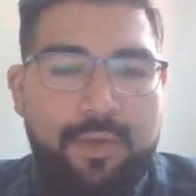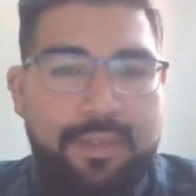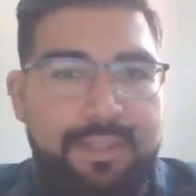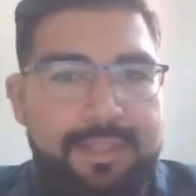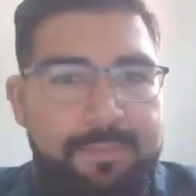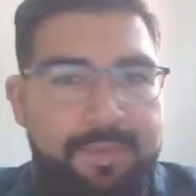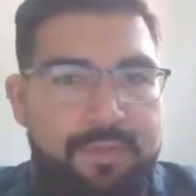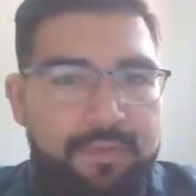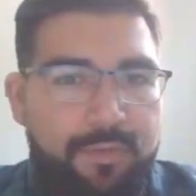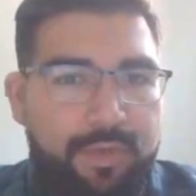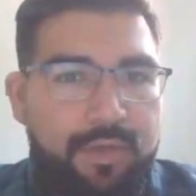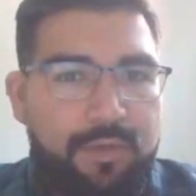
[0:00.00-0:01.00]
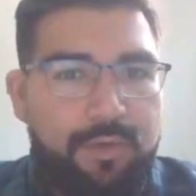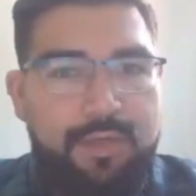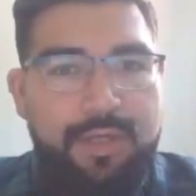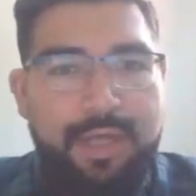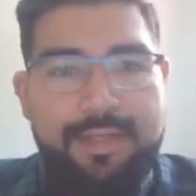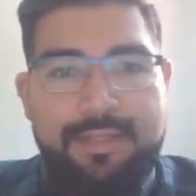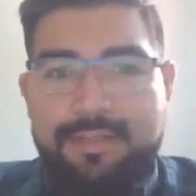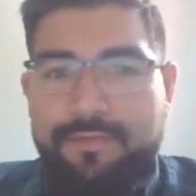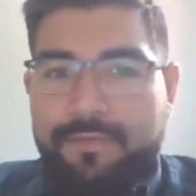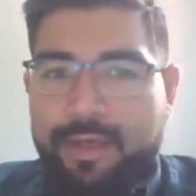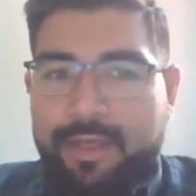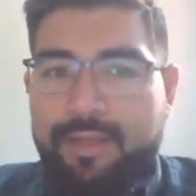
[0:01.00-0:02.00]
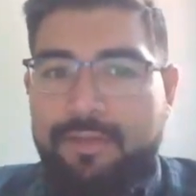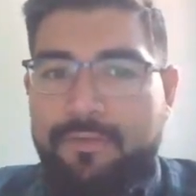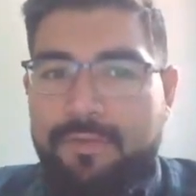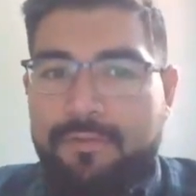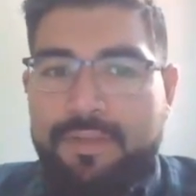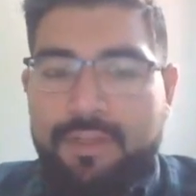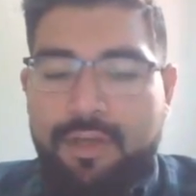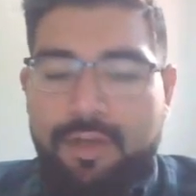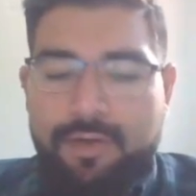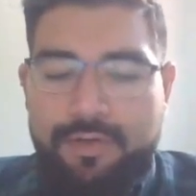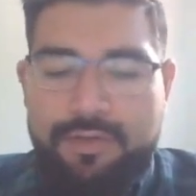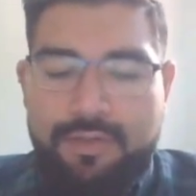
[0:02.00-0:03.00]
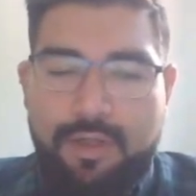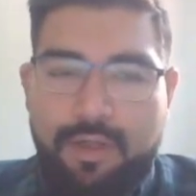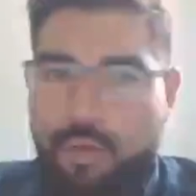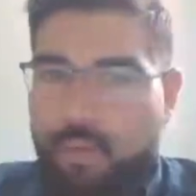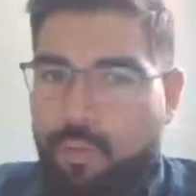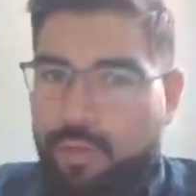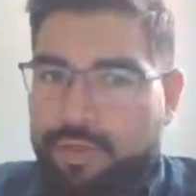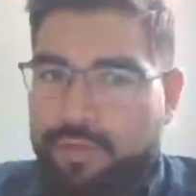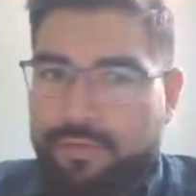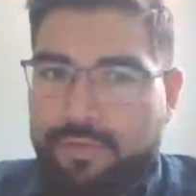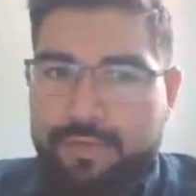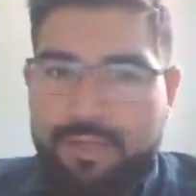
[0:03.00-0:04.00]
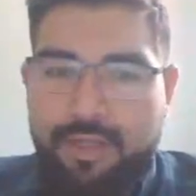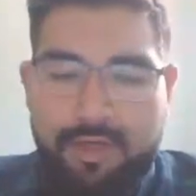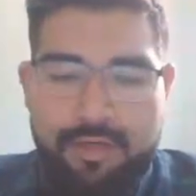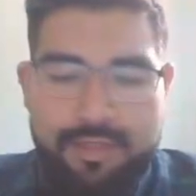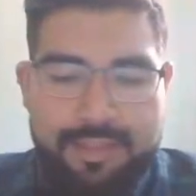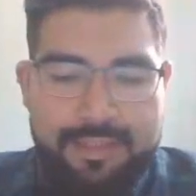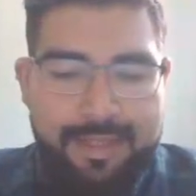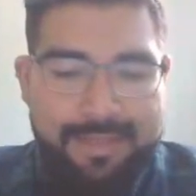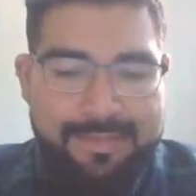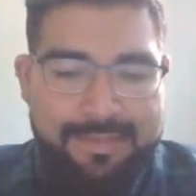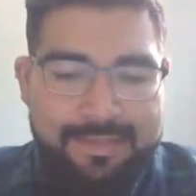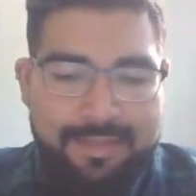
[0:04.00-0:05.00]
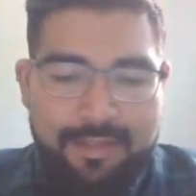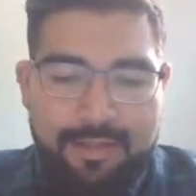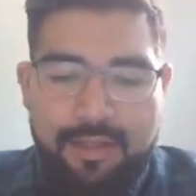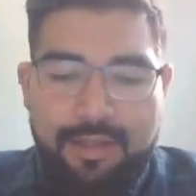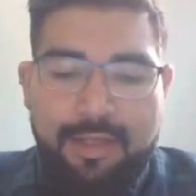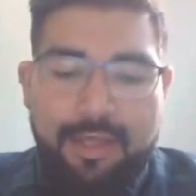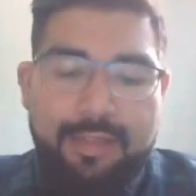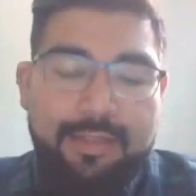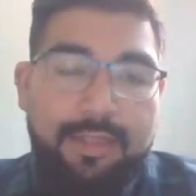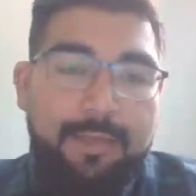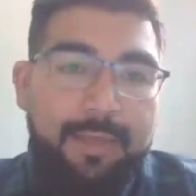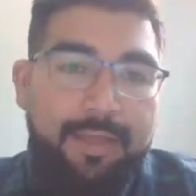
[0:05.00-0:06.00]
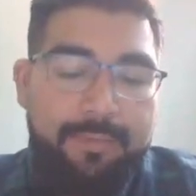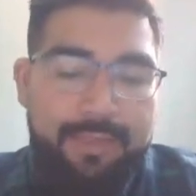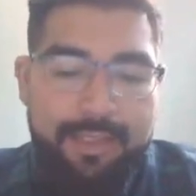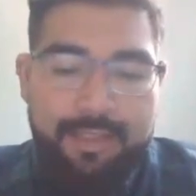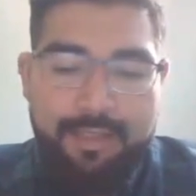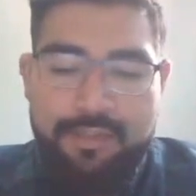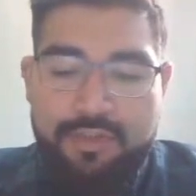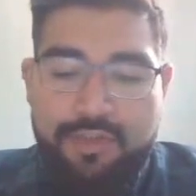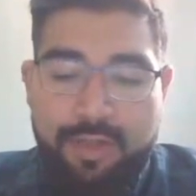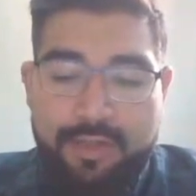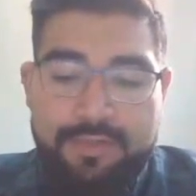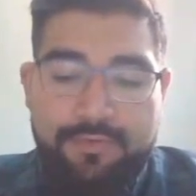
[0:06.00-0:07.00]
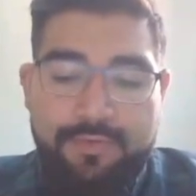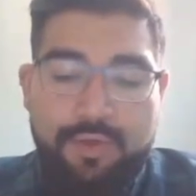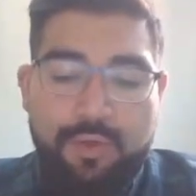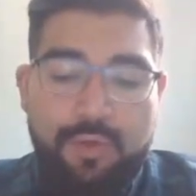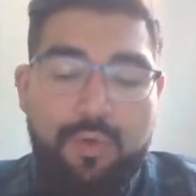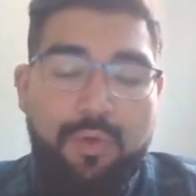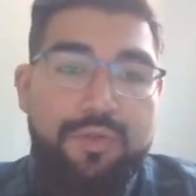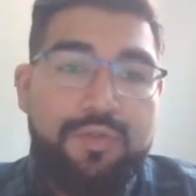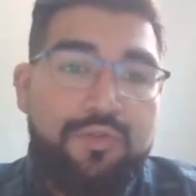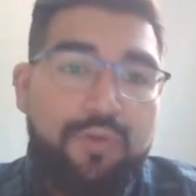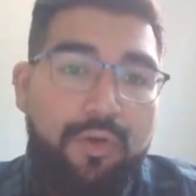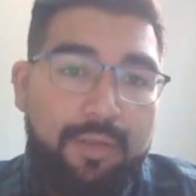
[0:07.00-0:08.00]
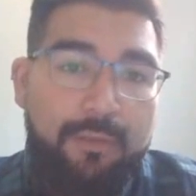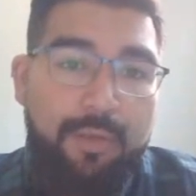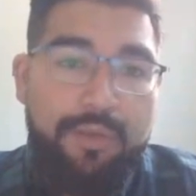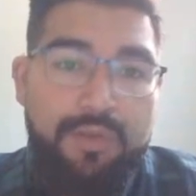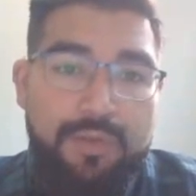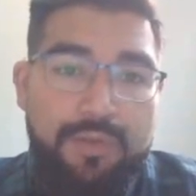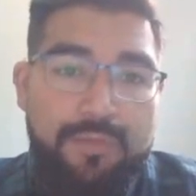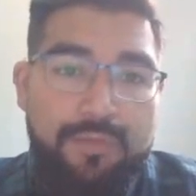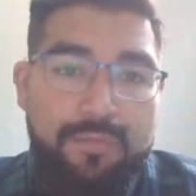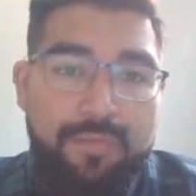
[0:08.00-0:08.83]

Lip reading: in this picture we could identify vivid colors. What do vivid colors suggest? They may be child's view or strong emotions.